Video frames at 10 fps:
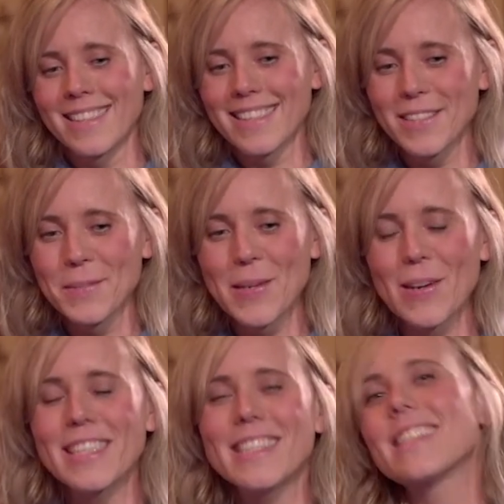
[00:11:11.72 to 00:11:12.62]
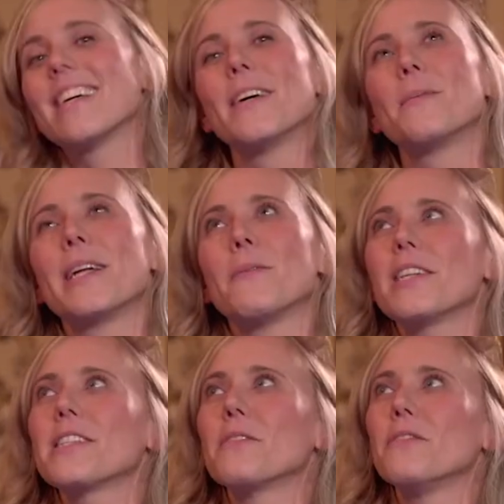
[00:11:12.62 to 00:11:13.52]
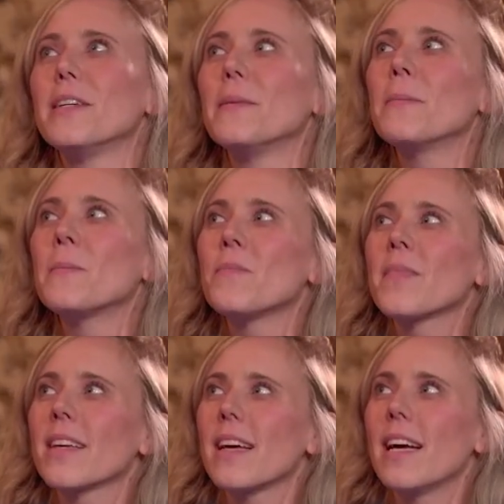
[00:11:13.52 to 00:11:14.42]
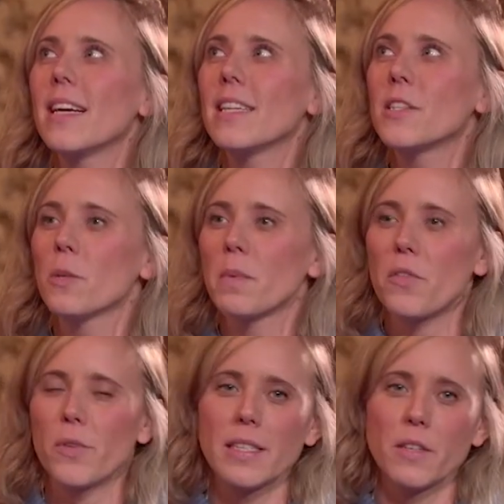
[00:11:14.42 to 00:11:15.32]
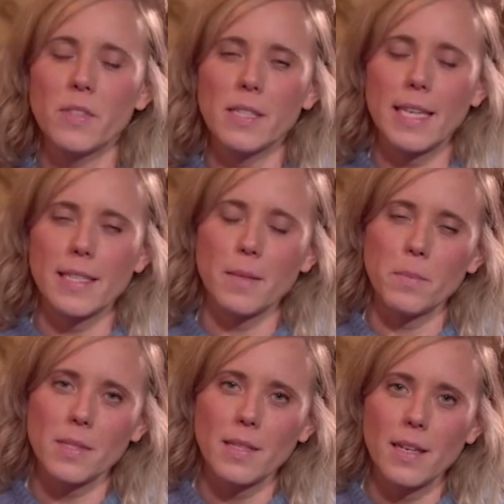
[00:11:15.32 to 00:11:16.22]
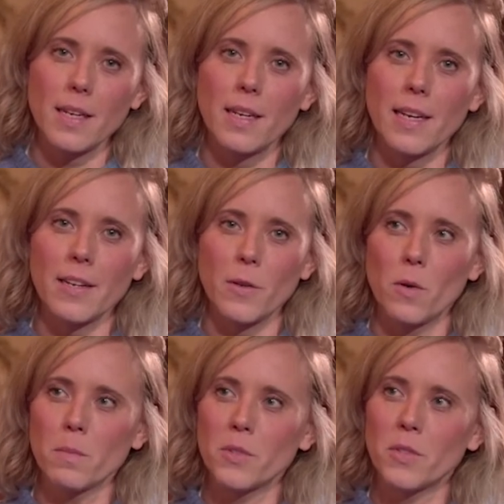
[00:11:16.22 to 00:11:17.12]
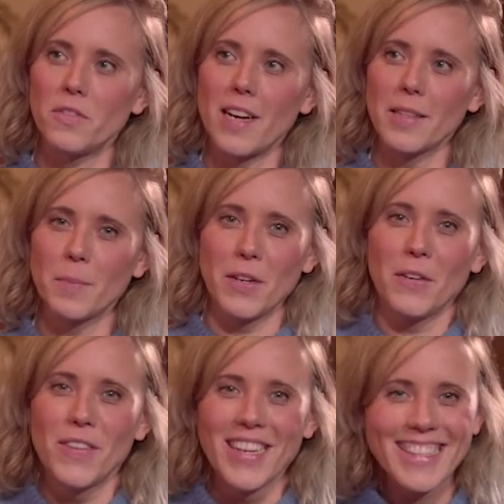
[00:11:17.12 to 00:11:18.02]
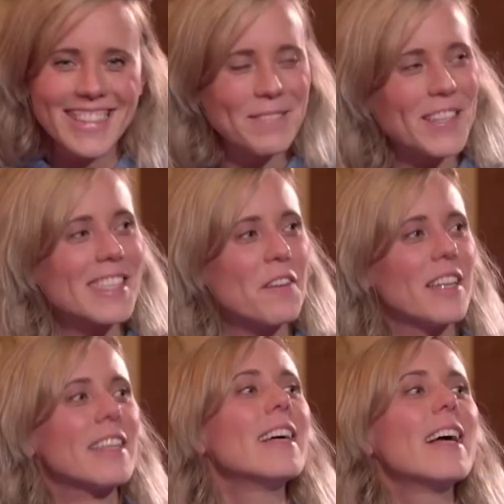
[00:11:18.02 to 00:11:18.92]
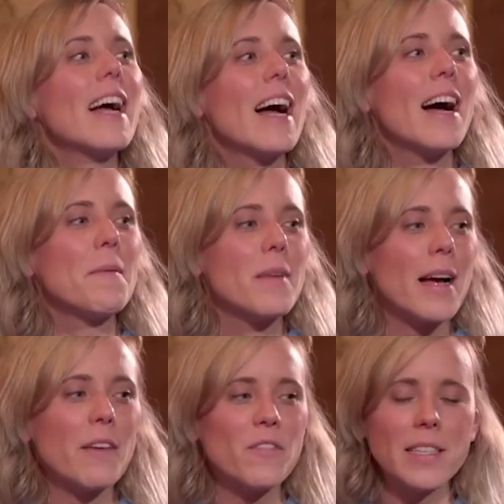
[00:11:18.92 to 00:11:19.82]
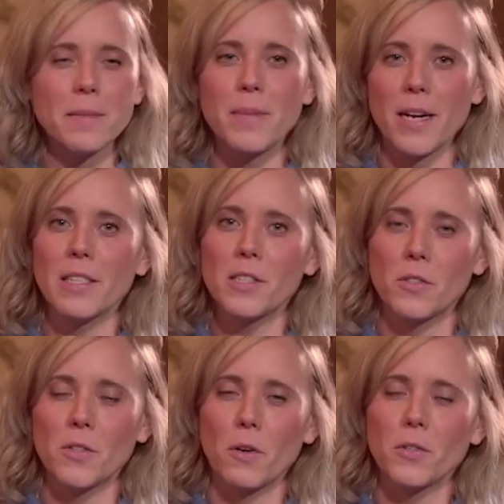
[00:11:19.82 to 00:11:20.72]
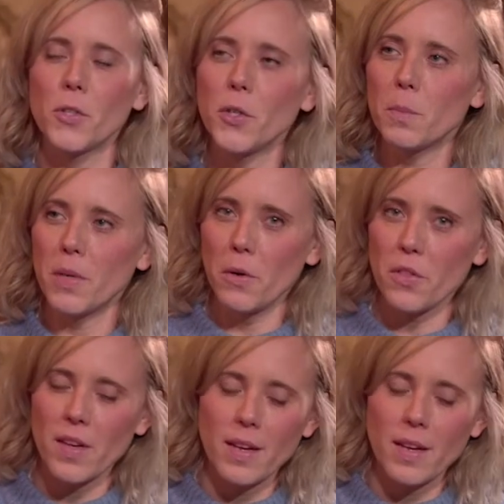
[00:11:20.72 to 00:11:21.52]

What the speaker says: to be honest, when I watched the film, it took me 3 different setups at home to find the perfect, because I felt embarrassed to talk to you both.